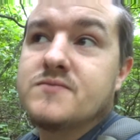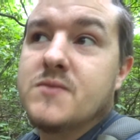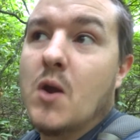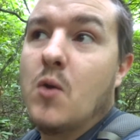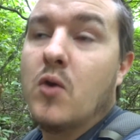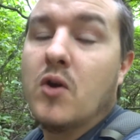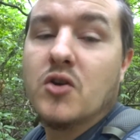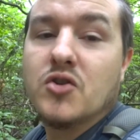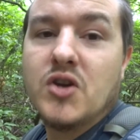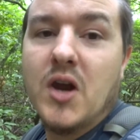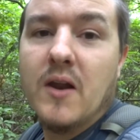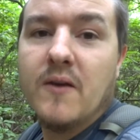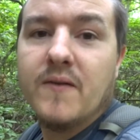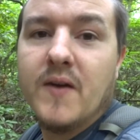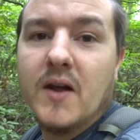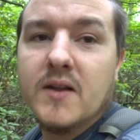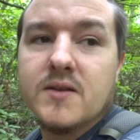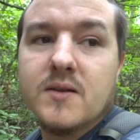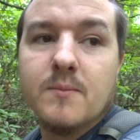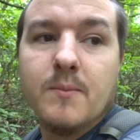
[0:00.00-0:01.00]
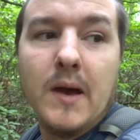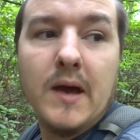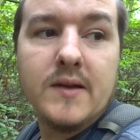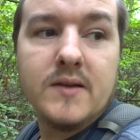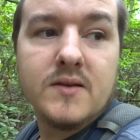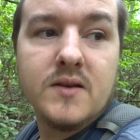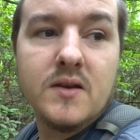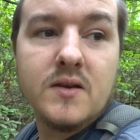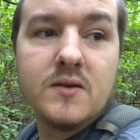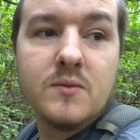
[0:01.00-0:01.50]
we're gonna try to find some
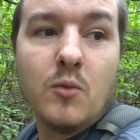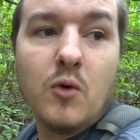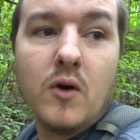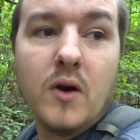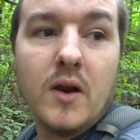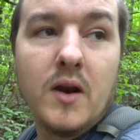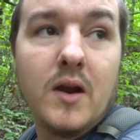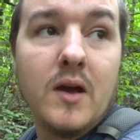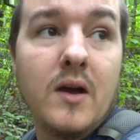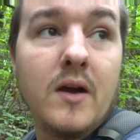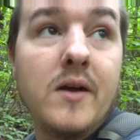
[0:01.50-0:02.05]
beds this morning.